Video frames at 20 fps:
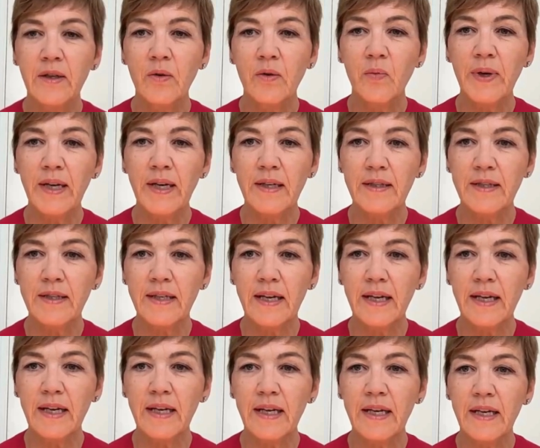we can
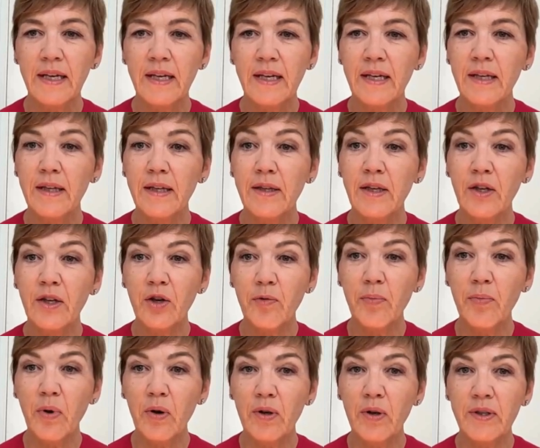say, the new
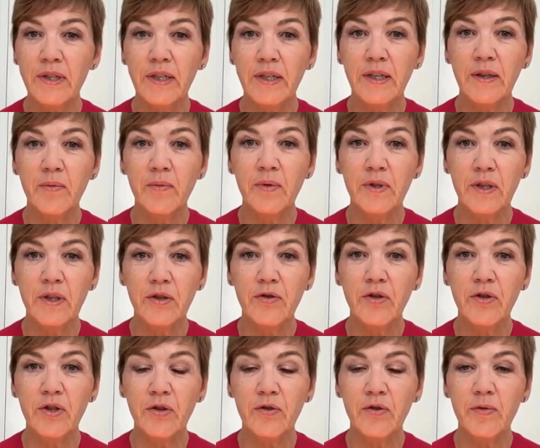policy was
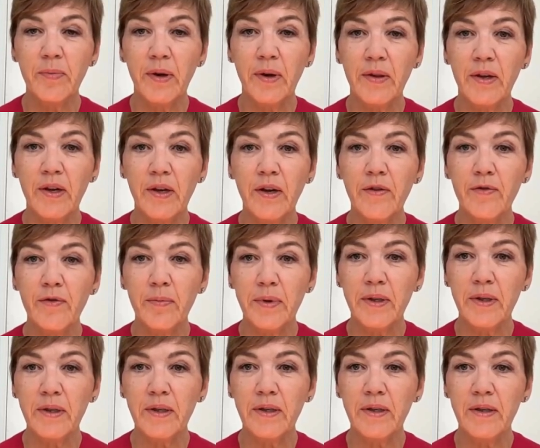introduced by the
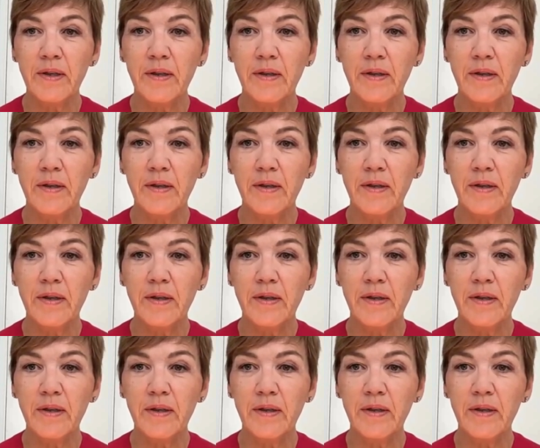government.